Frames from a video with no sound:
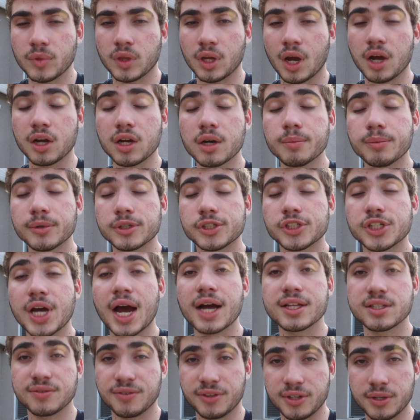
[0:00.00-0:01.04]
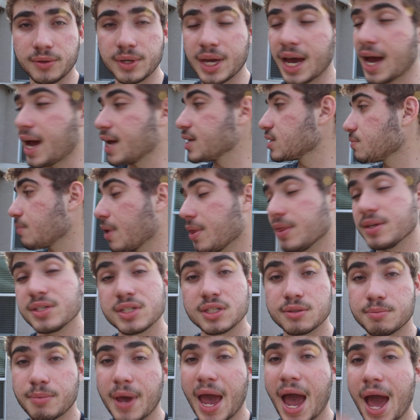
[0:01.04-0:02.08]
a couple shots for you guys. Man, this
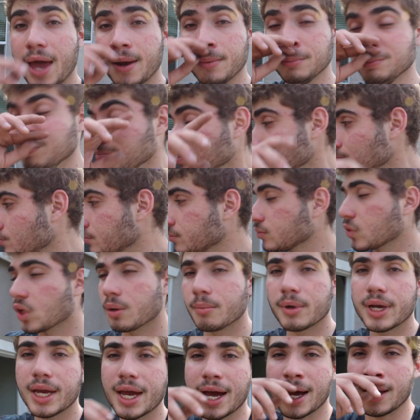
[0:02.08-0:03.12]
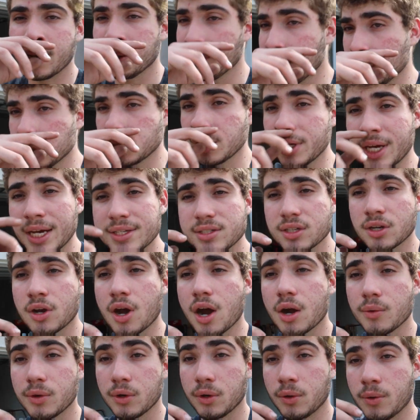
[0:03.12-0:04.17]
is bad. But yeah, let me show you guys the
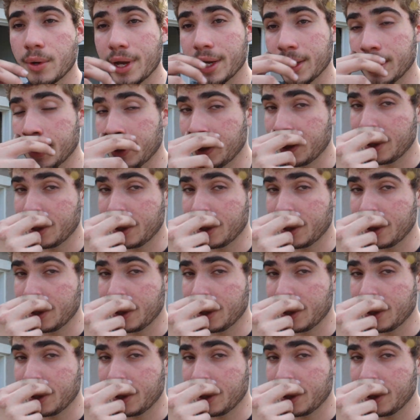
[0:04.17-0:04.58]
car real quick.